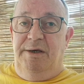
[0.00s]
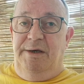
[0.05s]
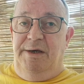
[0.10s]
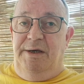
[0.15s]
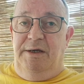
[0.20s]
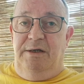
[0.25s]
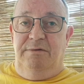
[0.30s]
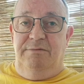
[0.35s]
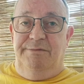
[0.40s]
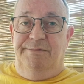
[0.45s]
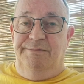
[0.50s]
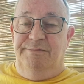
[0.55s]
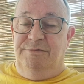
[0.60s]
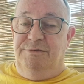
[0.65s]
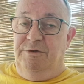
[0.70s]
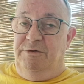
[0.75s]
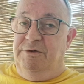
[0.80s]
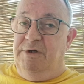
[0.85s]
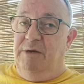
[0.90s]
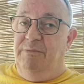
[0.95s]
And
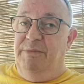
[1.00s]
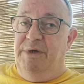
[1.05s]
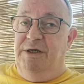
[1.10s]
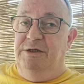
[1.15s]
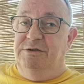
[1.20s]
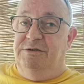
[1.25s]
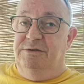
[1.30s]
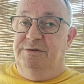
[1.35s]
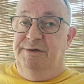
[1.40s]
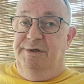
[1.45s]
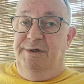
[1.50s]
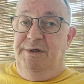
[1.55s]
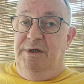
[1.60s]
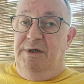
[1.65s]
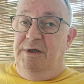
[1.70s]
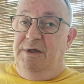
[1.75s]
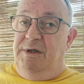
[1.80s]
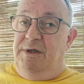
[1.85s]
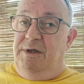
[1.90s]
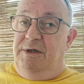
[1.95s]
so that
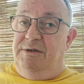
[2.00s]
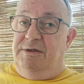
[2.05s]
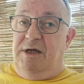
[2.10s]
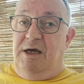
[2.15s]
means